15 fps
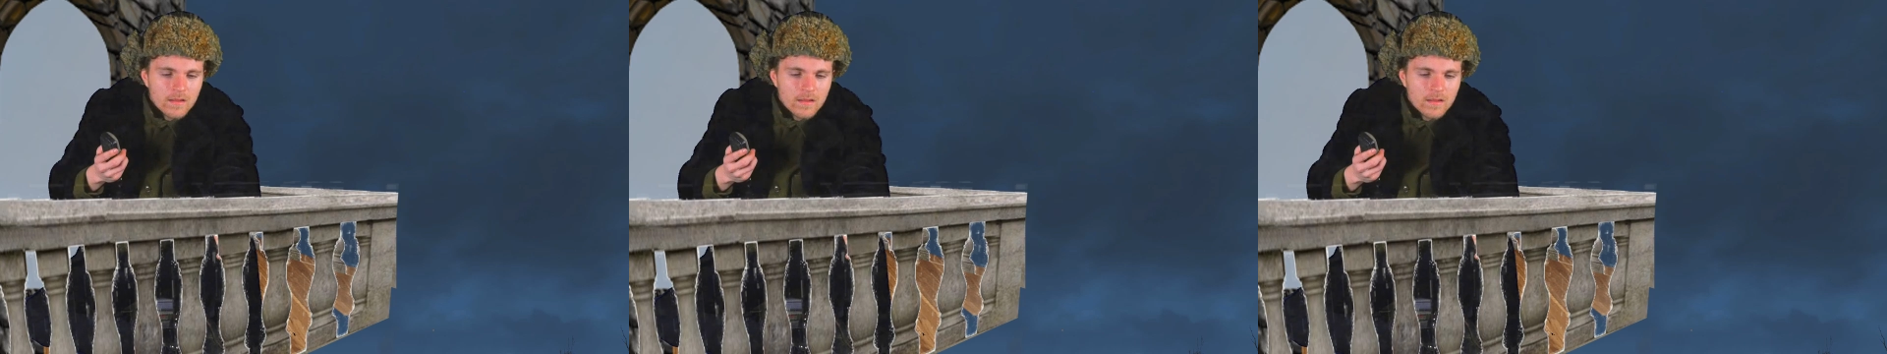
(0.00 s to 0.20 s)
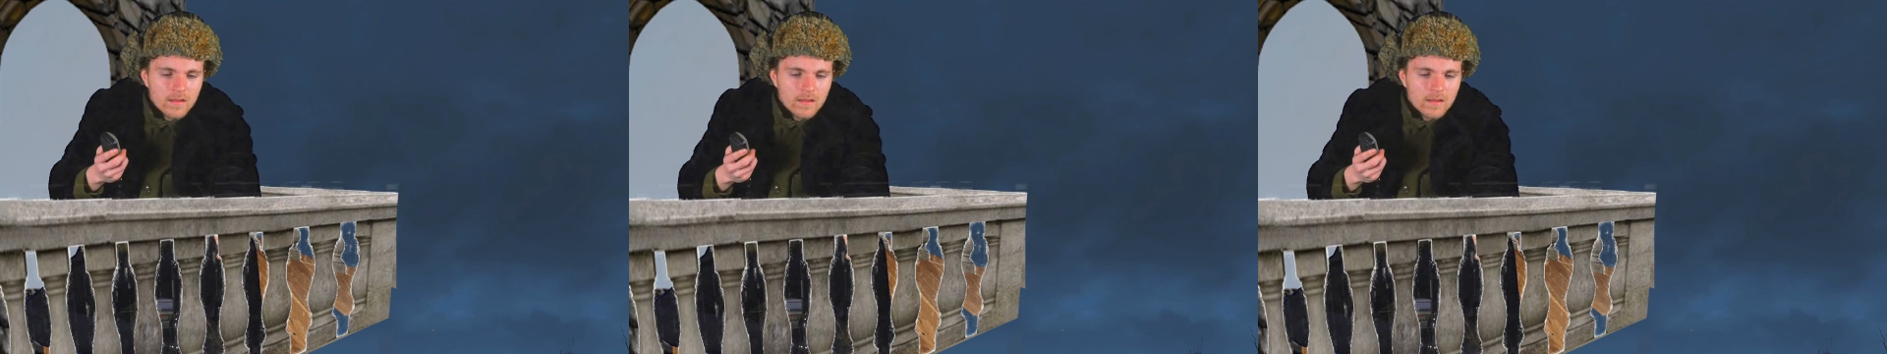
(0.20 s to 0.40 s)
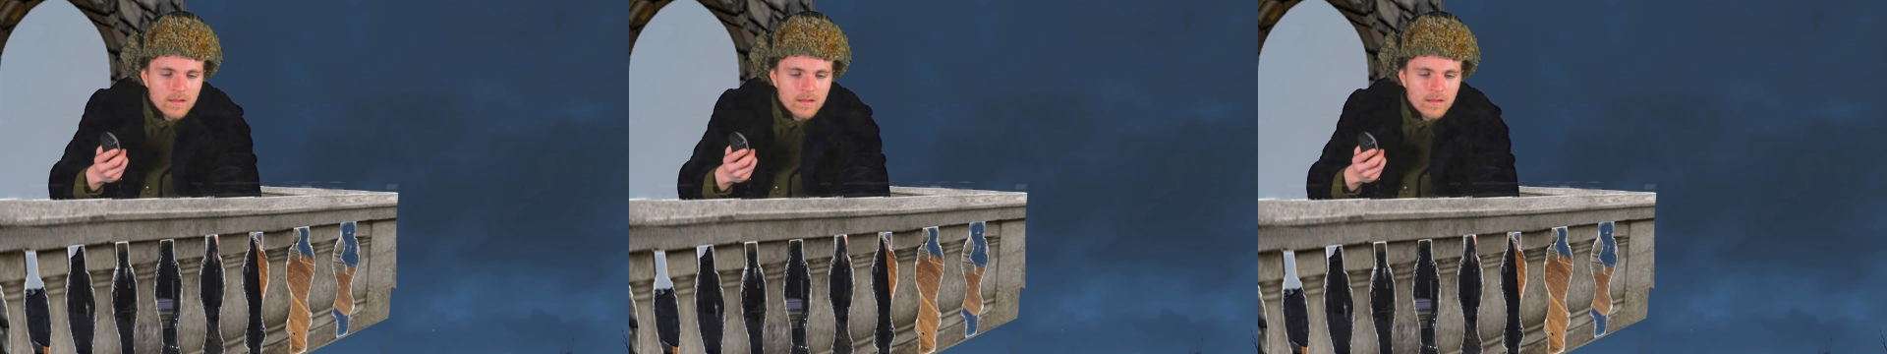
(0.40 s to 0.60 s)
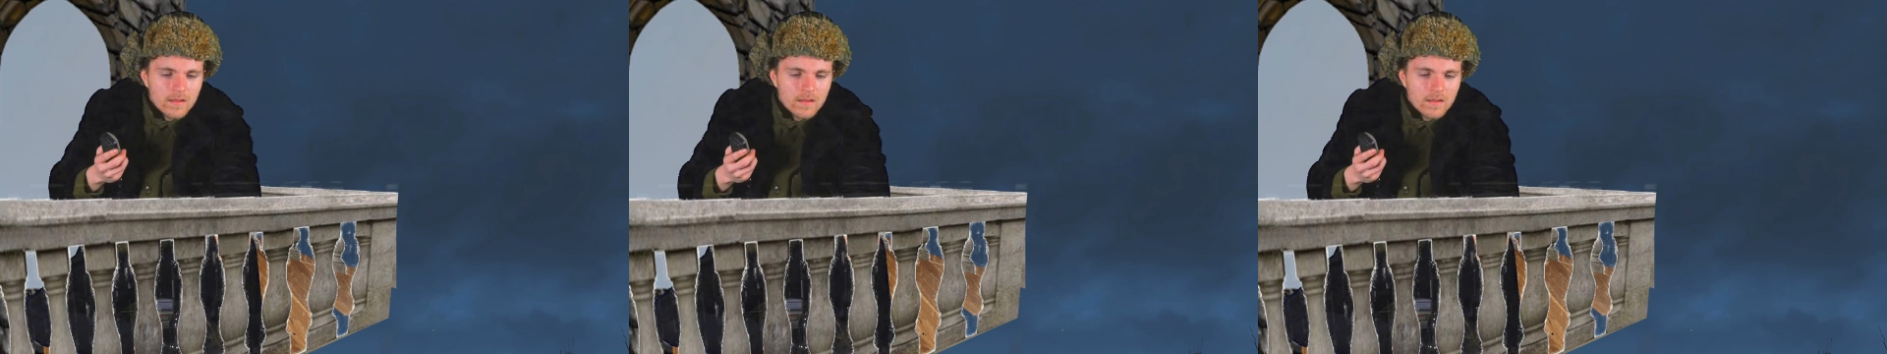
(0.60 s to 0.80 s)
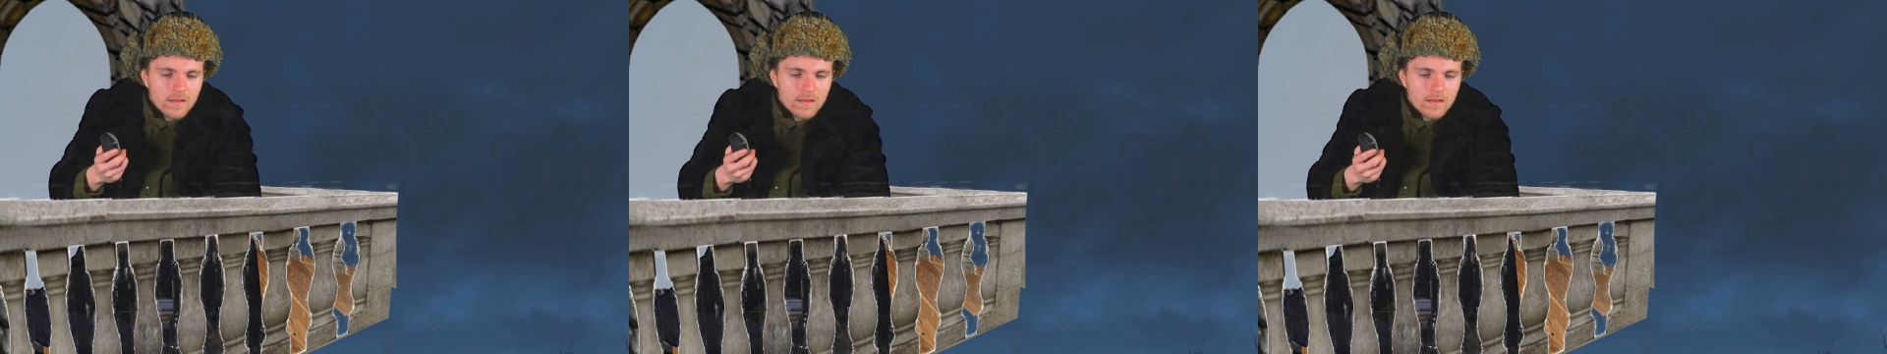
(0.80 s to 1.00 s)

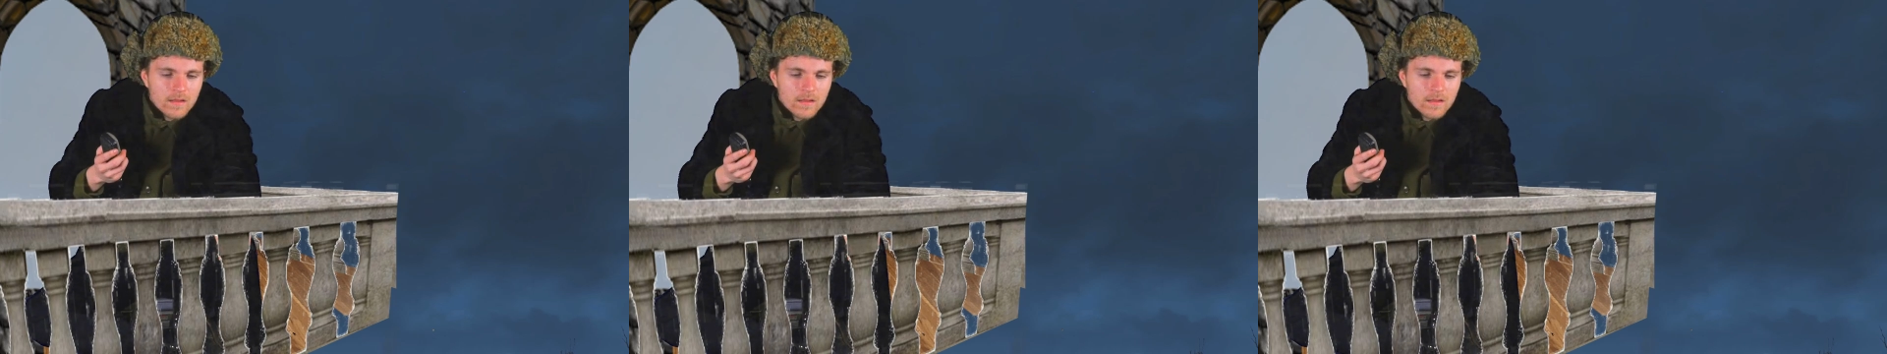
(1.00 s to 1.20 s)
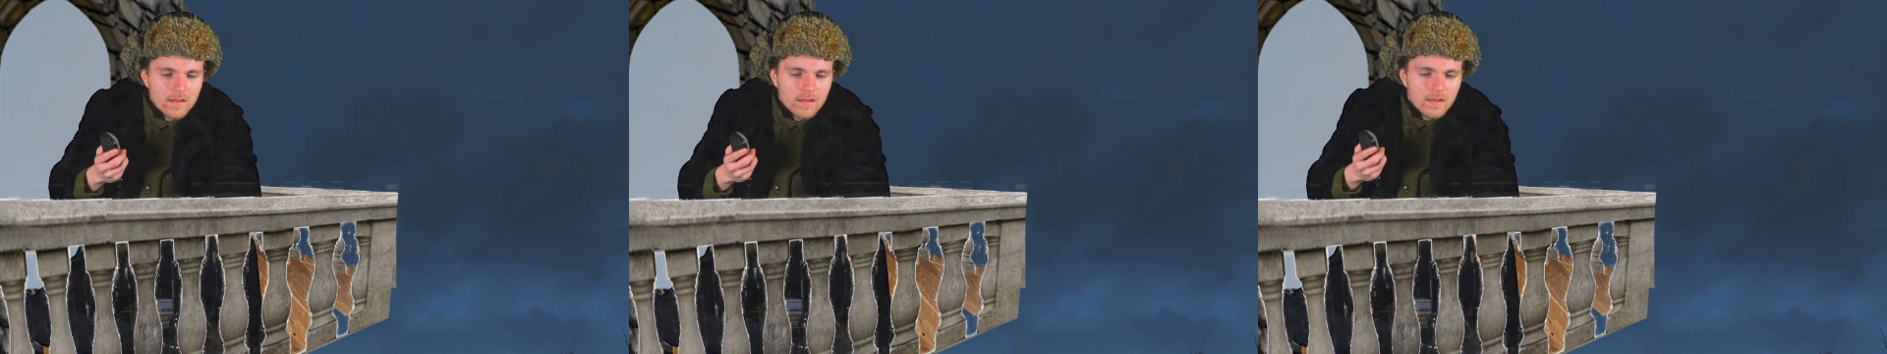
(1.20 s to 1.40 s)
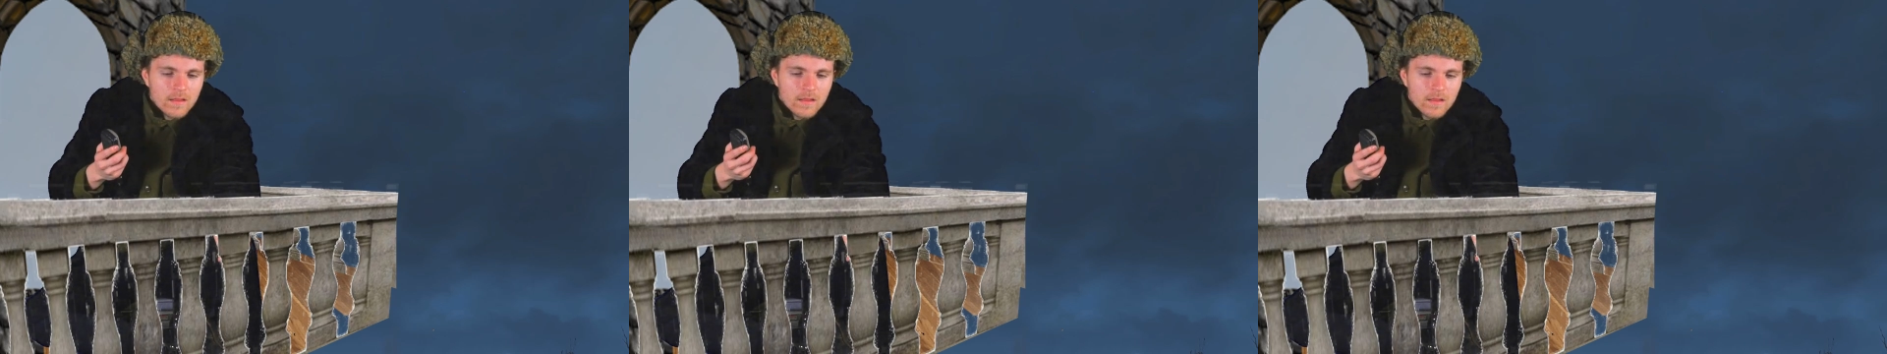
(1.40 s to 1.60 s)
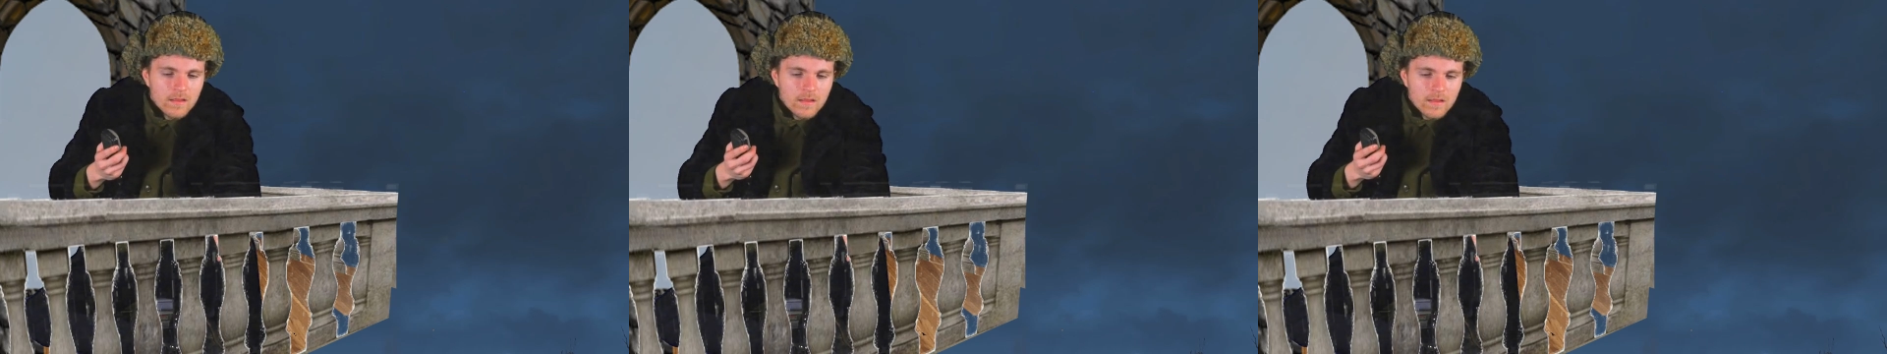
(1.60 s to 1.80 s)
[no speech]